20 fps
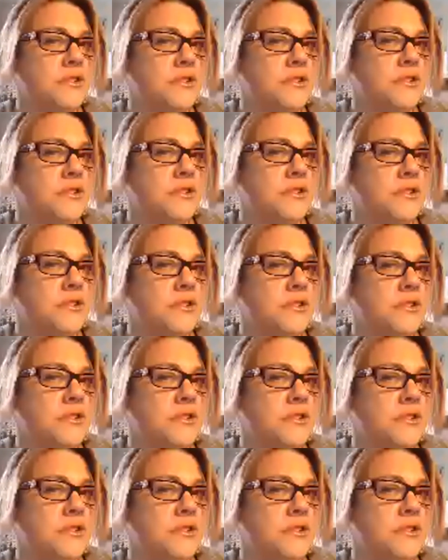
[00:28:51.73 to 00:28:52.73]
Your 4th
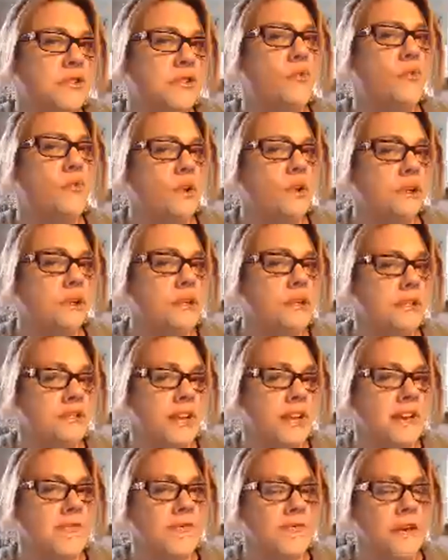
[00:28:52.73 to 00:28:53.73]
house is home, real
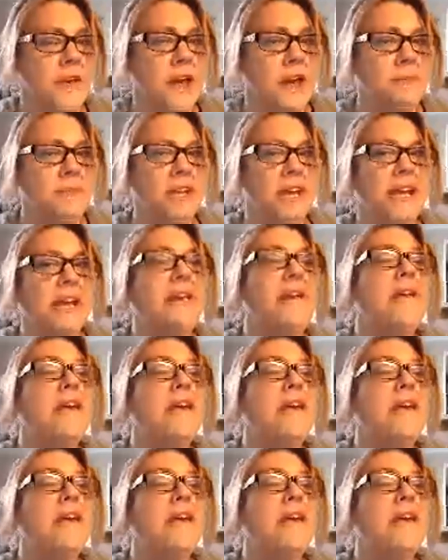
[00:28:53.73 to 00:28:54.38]
estate, family.